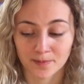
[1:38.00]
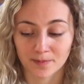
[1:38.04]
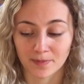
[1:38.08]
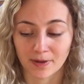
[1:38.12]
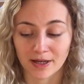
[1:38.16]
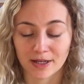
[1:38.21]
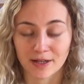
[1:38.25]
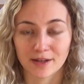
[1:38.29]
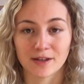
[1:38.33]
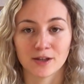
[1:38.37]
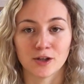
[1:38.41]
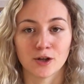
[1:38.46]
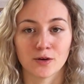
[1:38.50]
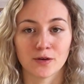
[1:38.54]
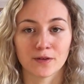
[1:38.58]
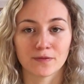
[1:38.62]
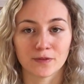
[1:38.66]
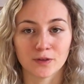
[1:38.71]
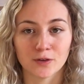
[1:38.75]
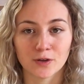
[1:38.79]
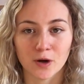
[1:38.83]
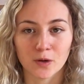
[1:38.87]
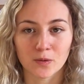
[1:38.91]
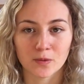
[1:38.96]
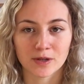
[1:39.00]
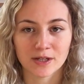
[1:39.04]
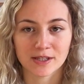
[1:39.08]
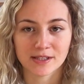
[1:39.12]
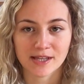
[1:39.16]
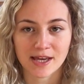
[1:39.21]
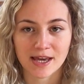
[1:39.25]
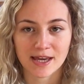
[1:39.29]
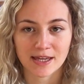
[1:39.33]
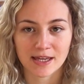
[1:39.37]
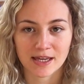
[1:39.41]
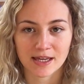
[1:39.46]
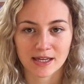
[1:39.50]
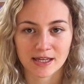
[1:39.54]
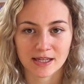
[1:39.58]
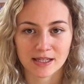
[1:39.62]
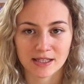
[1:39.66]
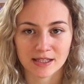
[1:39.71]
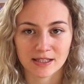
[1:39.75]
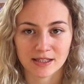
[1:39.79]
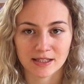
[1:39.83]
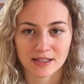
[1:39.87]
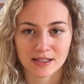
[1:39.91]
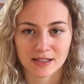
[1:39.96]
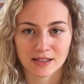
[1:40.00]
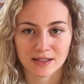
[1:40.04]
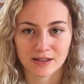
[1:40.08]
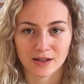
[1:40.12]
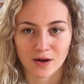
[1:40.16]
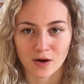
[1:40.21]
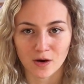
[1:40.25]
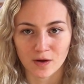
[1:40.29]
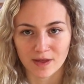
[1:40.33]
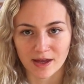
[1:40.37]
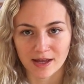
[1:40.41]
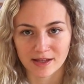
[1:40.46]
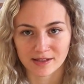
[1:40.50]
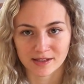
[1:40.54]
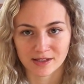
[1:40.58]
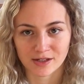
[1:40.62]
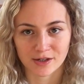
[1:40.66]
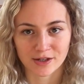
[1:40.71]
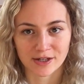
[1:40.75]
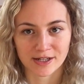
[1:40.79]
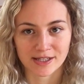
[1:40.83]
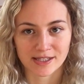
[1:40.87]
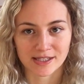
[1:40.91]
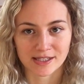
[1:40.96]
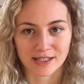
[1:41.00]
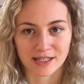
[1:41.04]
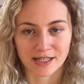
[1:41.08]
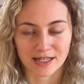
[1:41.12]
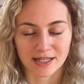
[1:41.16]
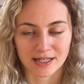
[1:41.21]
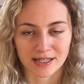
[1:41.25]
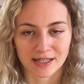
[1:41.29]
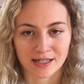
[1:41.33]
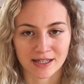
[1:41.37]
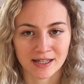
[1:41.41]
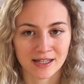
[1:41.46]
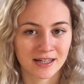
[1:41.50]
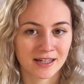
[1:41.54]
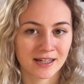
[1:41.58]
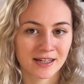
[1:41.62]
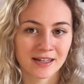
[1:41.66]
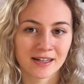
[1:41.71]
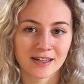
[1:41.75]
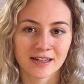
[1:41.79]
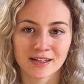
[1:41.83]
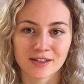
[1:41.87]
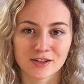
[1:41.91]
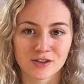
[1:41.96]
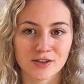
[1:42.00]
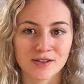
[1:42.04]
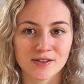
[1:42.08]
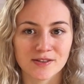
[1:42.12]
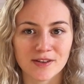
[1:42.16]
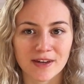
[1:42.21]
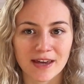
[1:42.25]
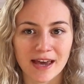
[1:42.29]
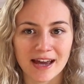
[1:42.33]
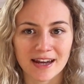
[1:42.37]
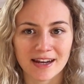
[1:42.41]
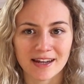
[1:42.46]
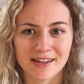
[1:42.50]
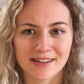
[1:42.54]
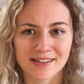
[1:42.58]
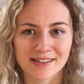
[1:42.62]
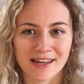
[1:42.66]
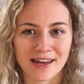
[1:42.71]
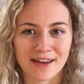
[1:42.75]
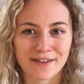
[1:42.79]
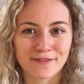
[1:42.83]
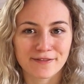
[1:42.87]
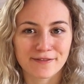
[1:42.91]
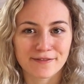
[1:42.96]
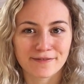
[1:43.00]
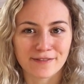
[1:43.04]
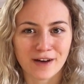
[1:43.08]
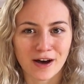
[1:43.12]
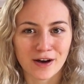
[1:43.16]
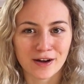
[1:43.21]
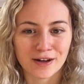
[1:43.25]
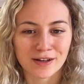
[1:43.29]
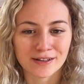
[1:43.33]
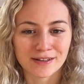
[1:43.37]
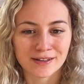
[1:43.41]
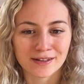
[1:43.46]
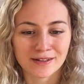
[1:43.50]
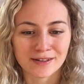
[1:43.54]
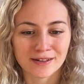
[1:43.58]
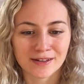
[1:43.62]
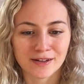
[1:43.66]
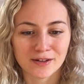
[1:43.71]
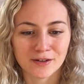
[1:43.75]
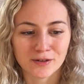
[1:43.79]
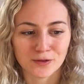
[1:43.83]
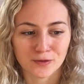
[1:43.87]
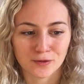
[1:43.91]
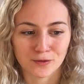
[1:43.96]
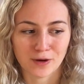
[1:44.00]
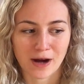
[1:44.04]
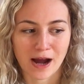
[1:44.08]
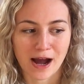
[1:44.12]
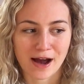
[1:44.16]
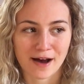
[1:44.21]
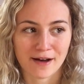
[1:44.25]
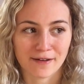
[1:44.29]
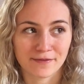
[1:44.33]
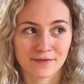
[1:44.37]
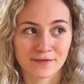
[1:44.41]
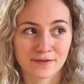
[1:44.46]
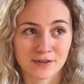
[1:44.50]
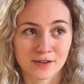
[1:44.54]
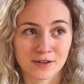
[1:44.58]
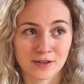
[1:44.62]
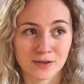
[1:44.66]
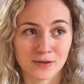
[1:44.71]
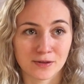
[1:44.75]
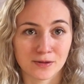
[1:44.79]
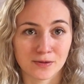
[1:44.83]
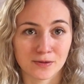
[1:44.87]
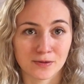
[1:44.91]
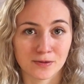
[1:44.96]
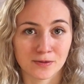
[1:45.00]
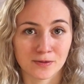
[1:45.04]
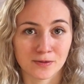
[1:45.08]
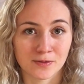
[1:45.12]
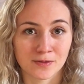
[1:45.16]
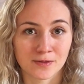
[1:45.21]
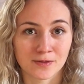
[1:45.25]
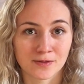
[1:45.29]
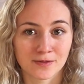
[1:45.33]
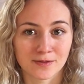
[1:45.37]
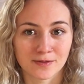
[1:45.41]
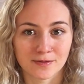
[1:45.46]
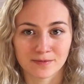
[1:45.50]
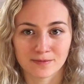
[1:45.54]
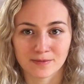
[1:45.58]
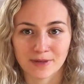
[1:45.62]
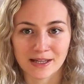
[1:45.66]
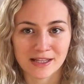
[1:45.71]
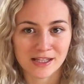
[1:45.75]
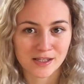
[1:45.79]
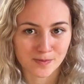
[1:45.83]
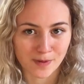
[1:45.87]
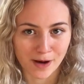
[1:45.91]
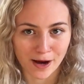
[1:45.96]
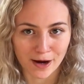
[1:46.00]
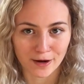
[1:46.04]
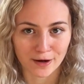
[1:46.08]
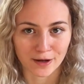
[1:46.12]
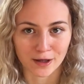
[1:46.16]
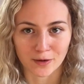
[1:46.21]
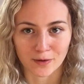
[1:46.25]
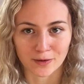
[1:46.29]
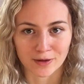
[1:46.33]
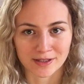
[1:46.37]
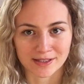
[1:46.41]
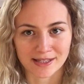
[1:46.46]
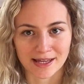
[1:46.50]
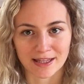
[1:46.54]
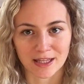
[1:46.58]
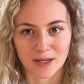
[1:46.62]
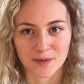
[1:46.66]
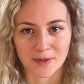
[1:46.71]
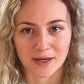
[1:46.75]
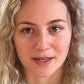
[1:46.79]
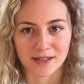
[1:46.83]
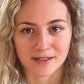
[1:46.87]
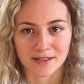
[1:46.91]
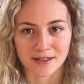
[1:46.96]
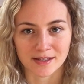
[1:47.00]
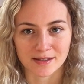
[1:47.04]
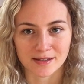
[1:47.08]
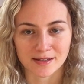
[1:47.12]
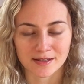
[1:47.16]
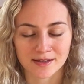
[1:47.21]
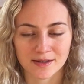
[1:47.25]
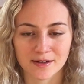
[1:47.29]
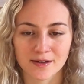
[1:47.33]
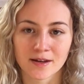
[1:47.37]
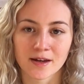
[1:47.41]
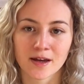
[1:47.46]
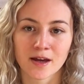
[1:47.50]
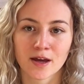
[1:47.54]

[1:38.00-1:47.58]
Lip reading: But, you know, if you don't want to take it all that seriously, just look at it as a fun craft to inspire you on a daily basis.